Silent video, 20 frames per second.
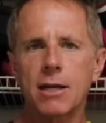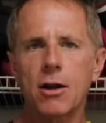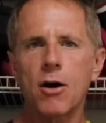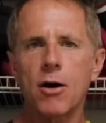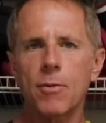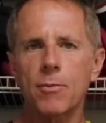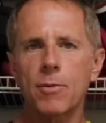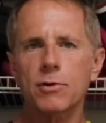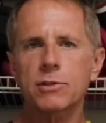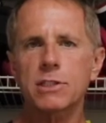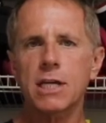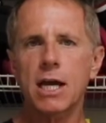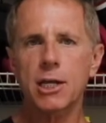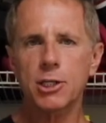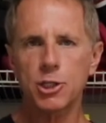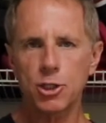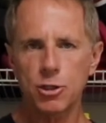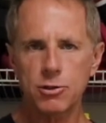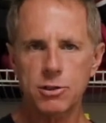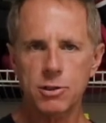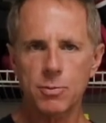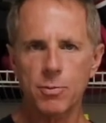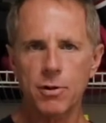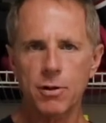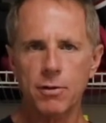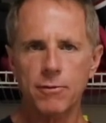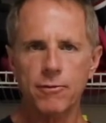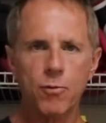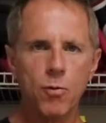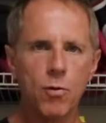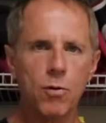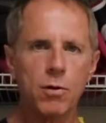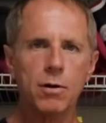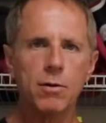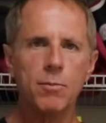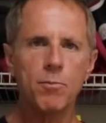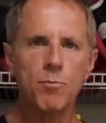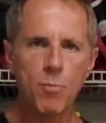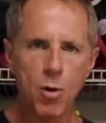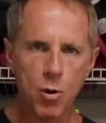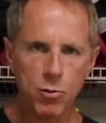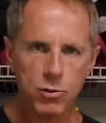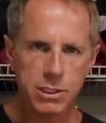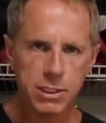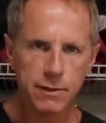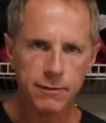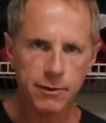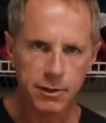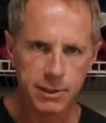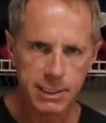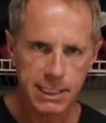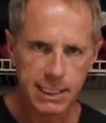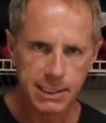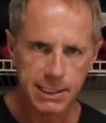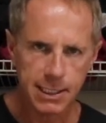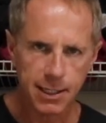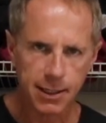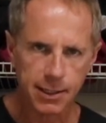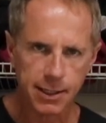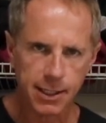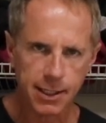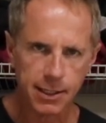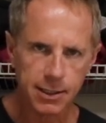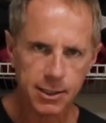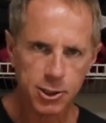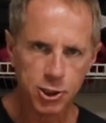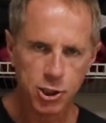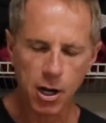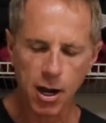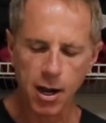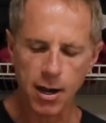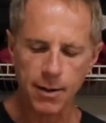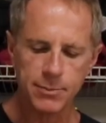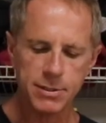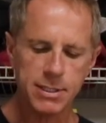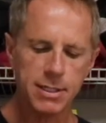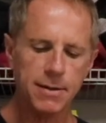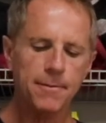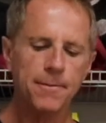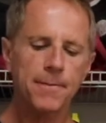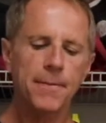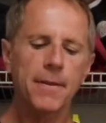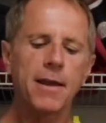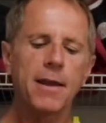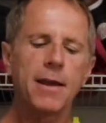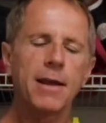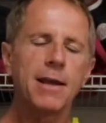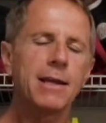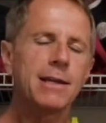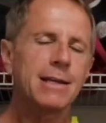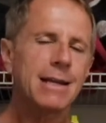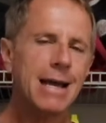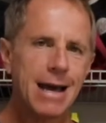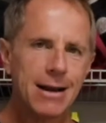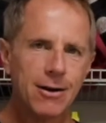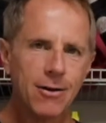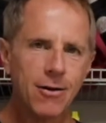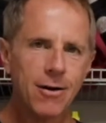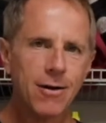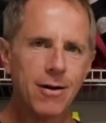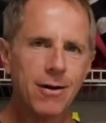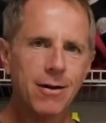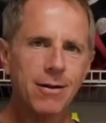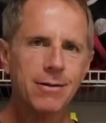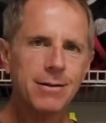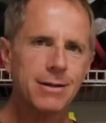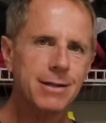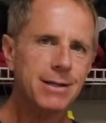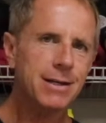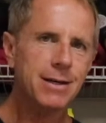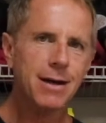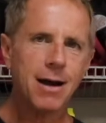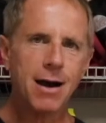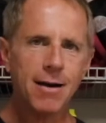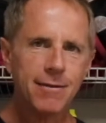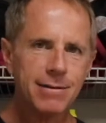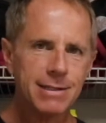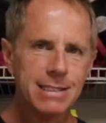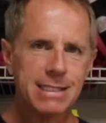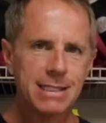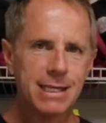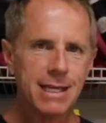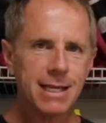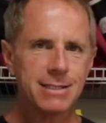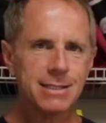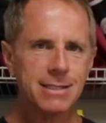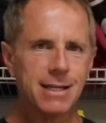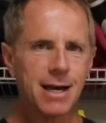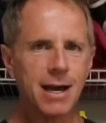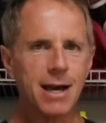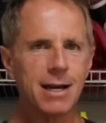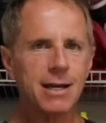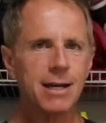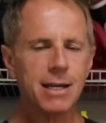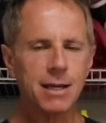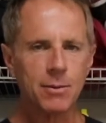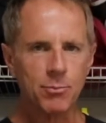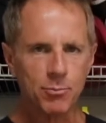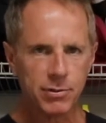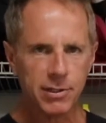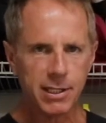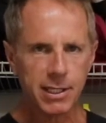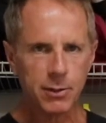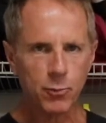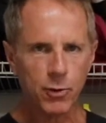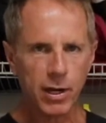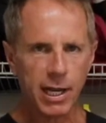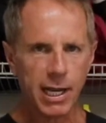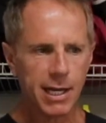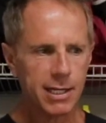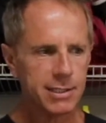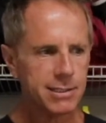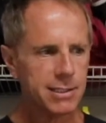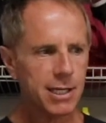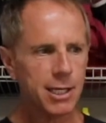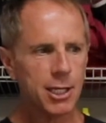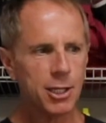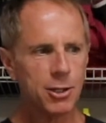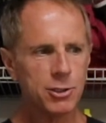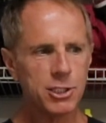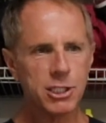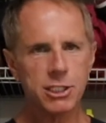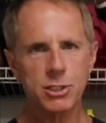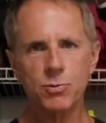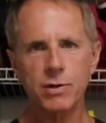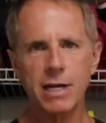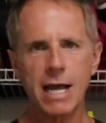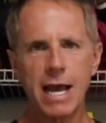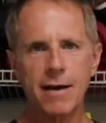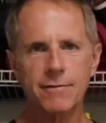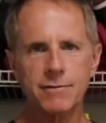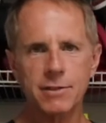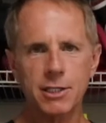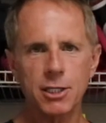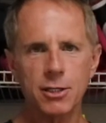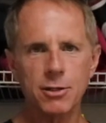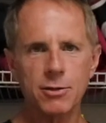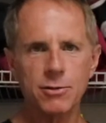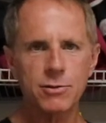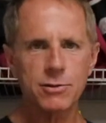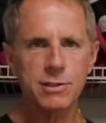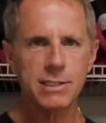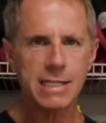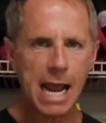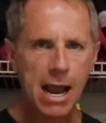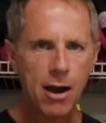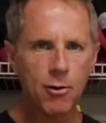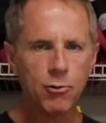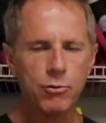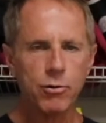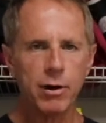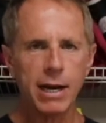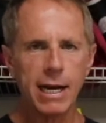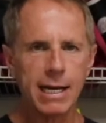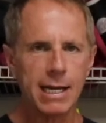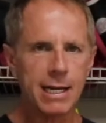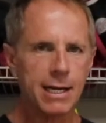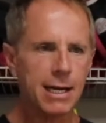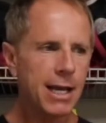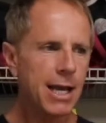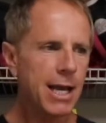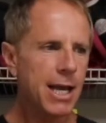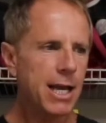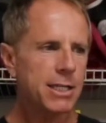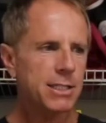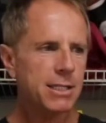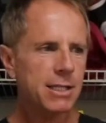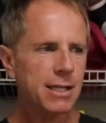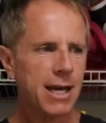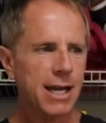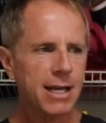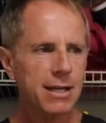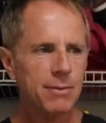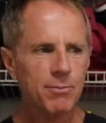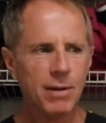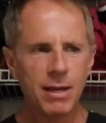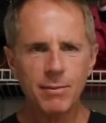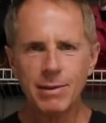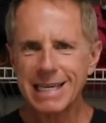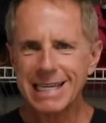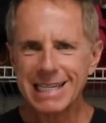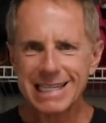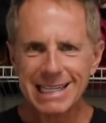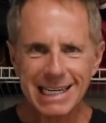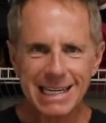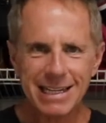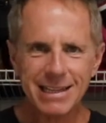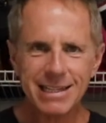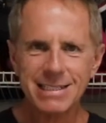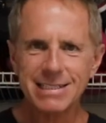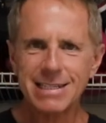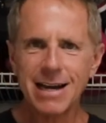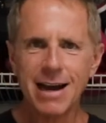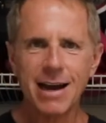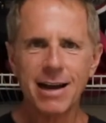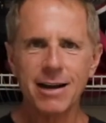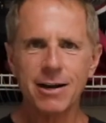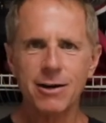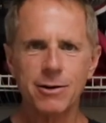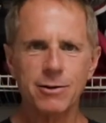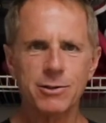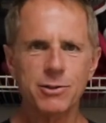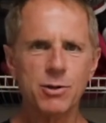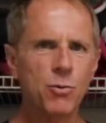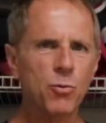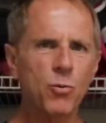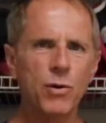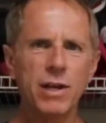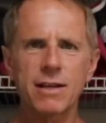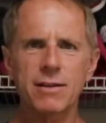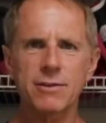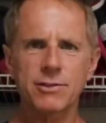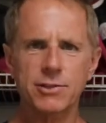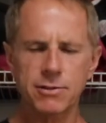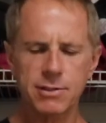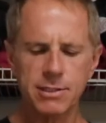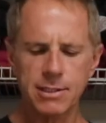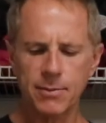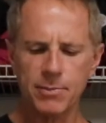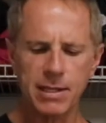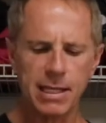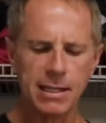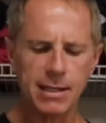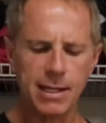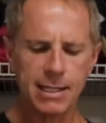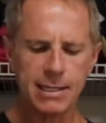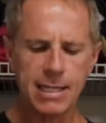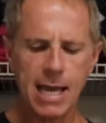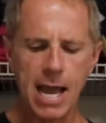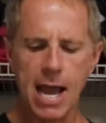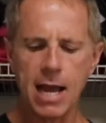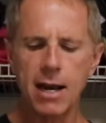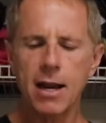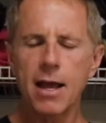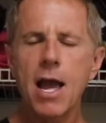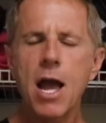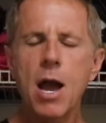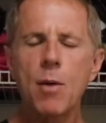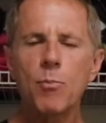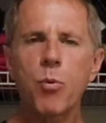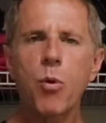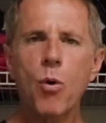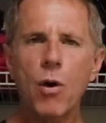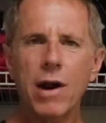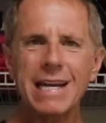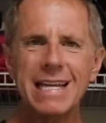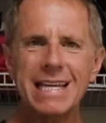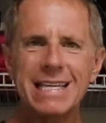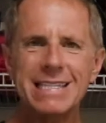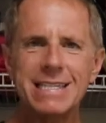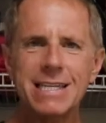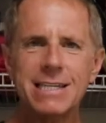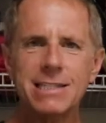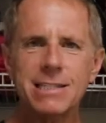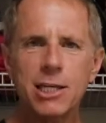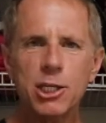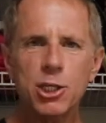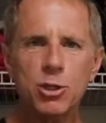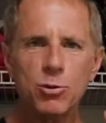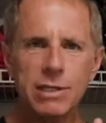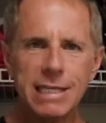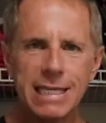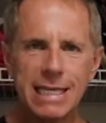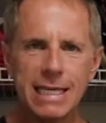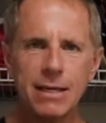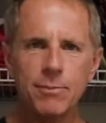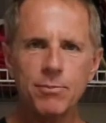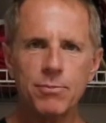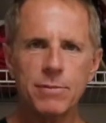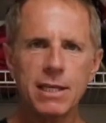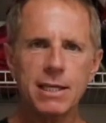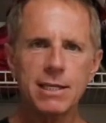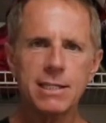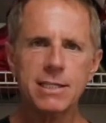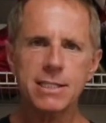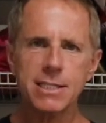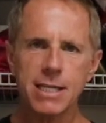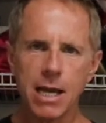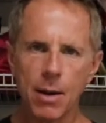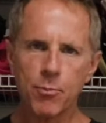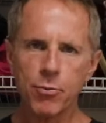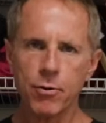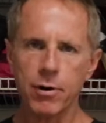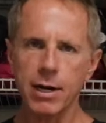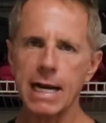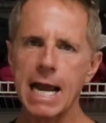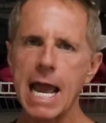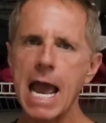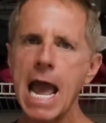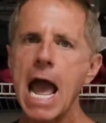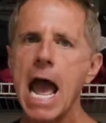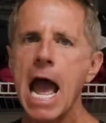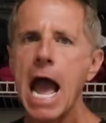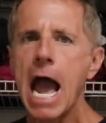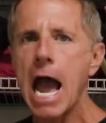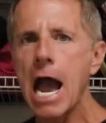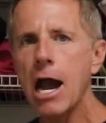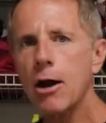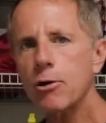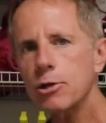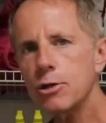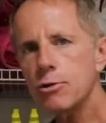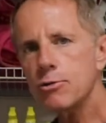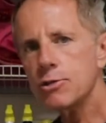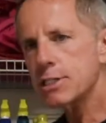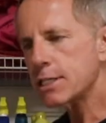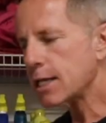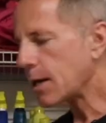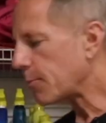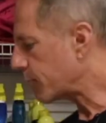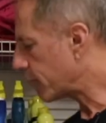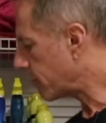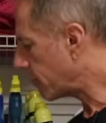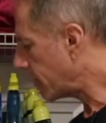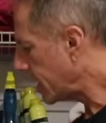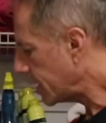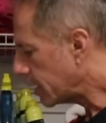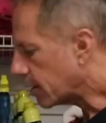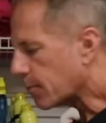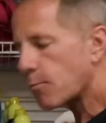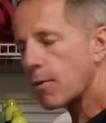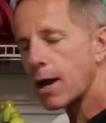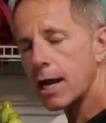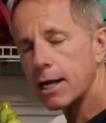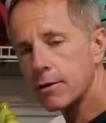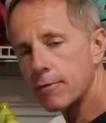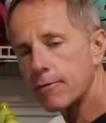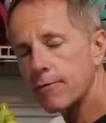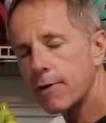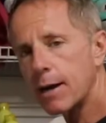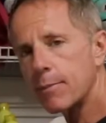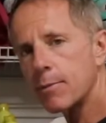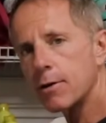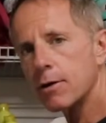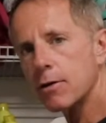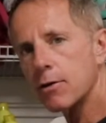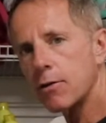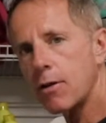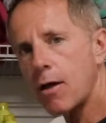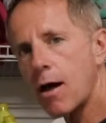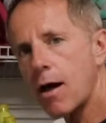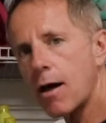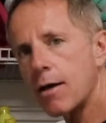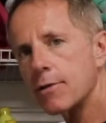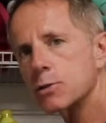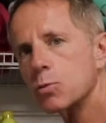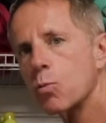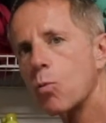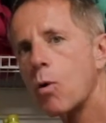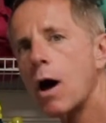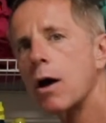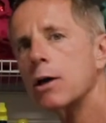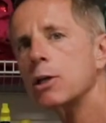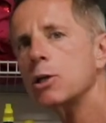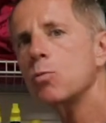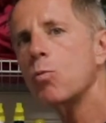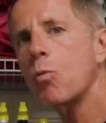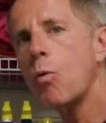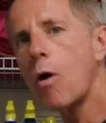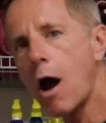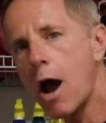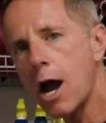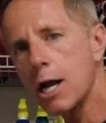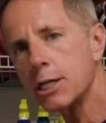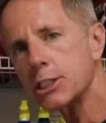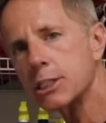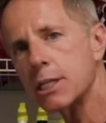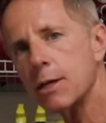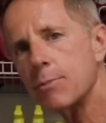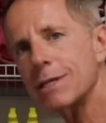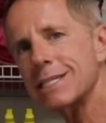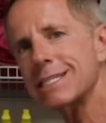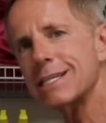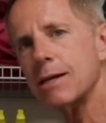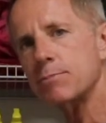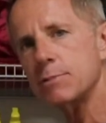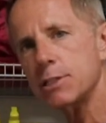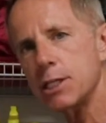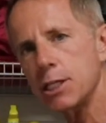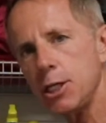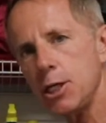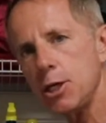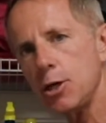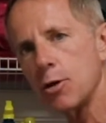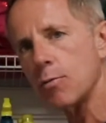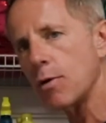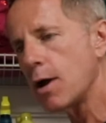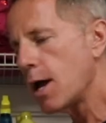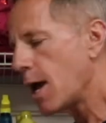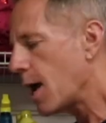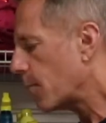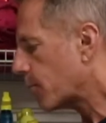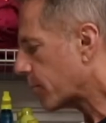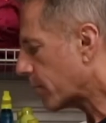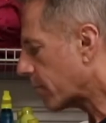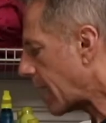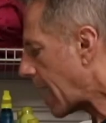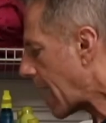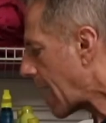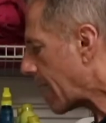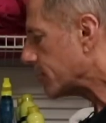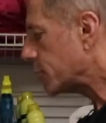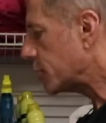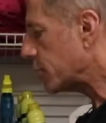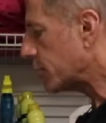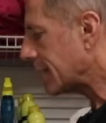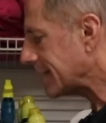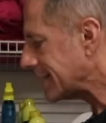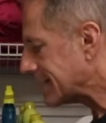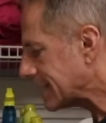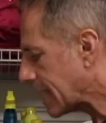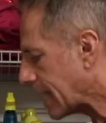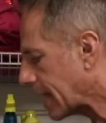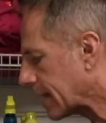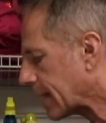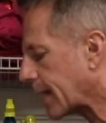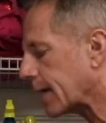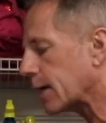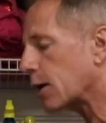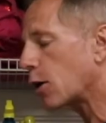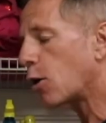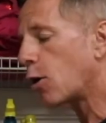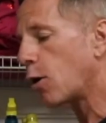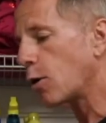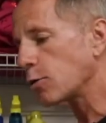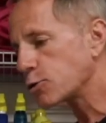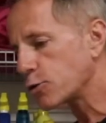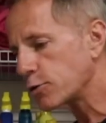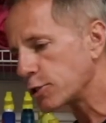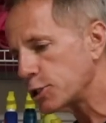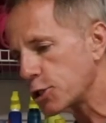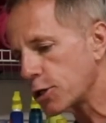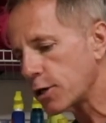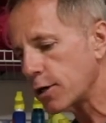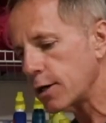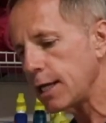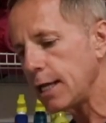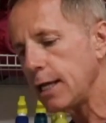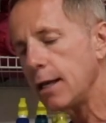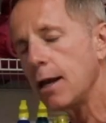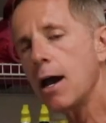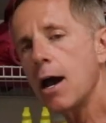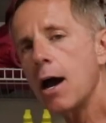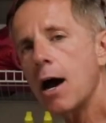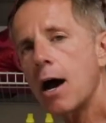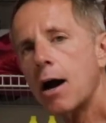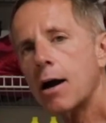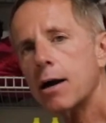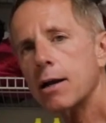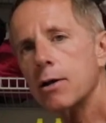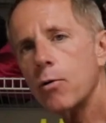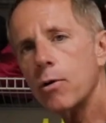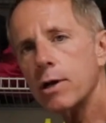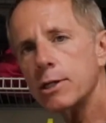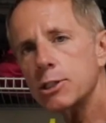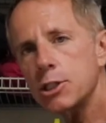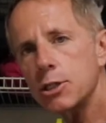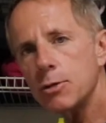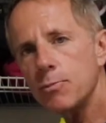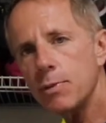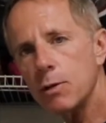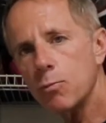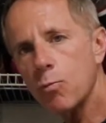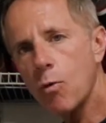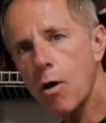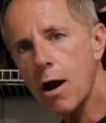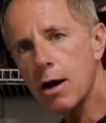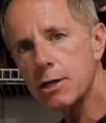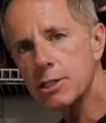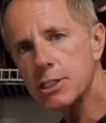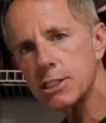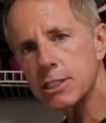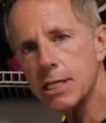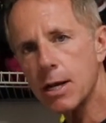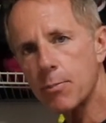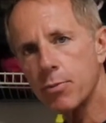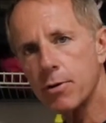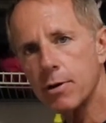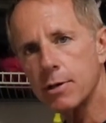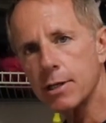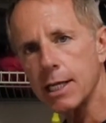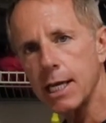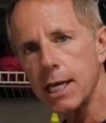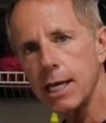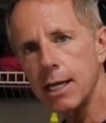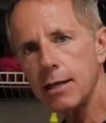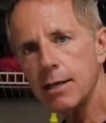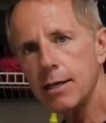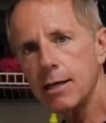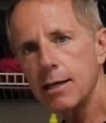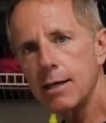almost unusable for most of your detailing jobs. Not all. Obviously, it's not a complete waste. You just would have to downgrade it to like maybe cleaning the tires or wheels or something like that. Point is you keep these separate. How you separate your microfiber cloths while you wash them is up to you. Perhaps you can say like ultra dirty are going to be washed separately